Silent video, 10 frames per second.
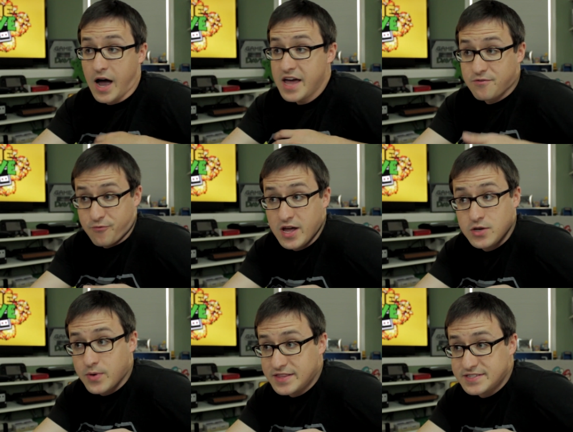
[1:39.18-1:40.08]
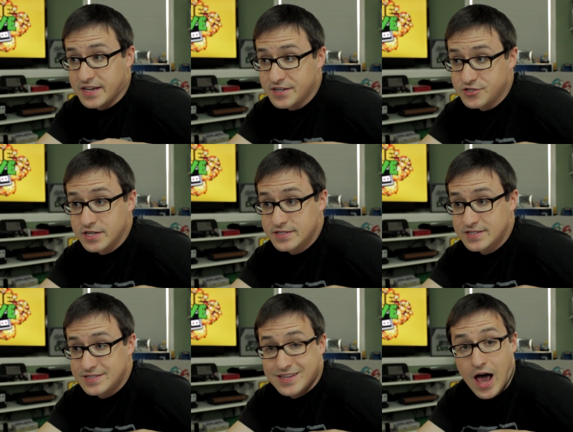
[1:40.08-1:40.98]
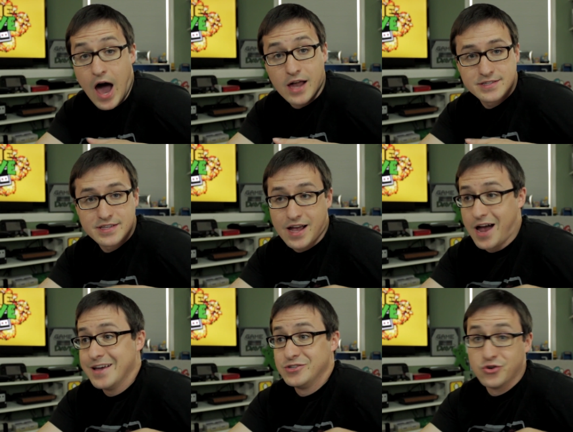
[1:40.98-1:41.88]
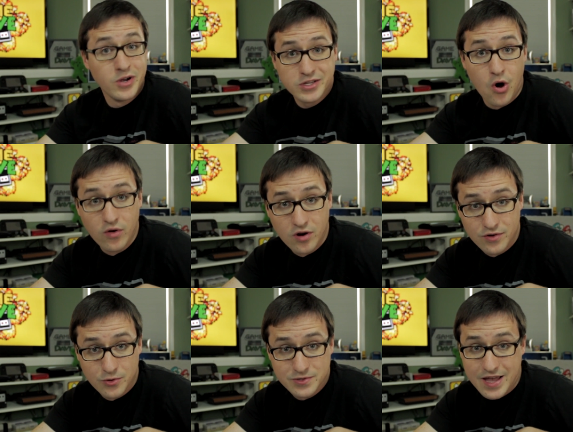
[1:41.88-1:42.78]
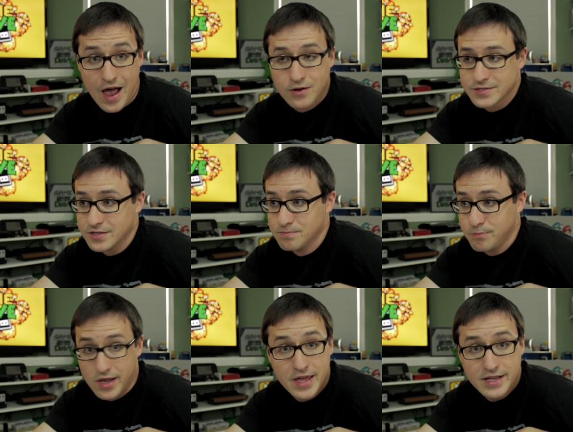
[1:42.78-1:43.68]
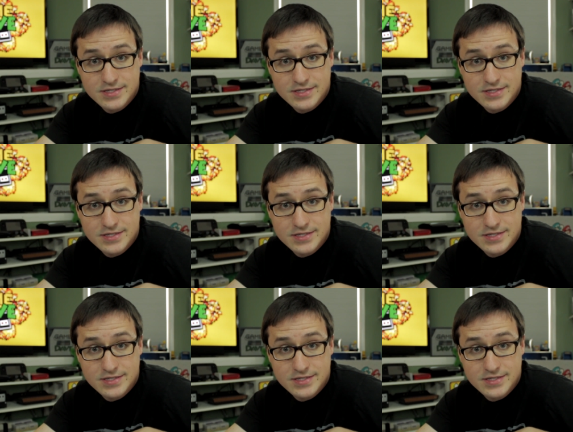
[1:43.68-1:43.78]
I had a friend who had the Sega Genesis, and honestly, I enjoyed going over to his house and playing